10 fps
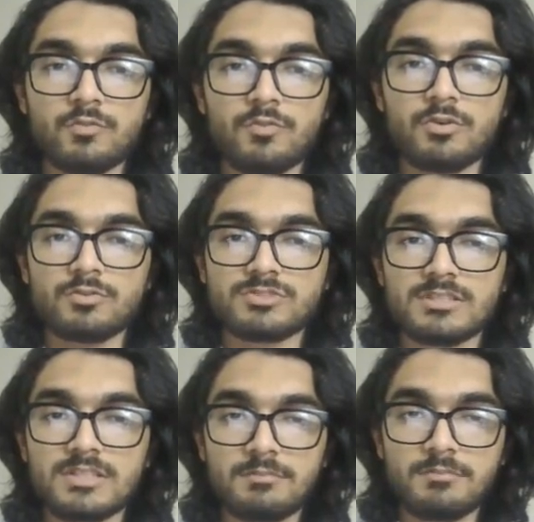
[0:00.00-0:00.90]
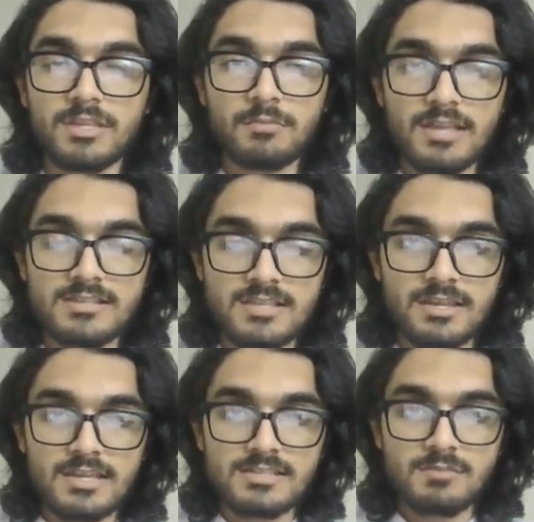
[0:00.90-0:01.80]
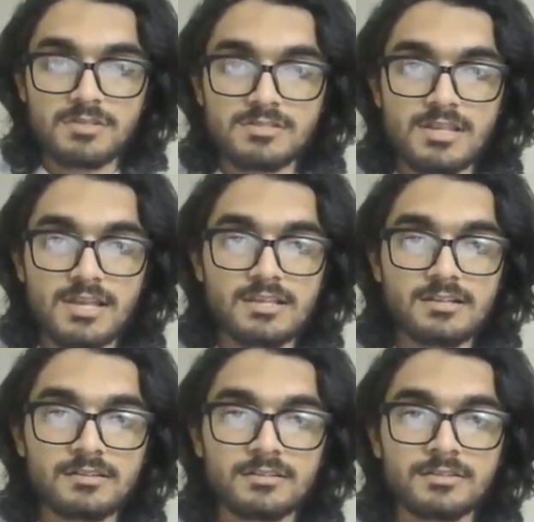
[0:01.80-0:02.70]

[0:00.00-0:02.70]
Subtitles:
you want to send them as an SMS, like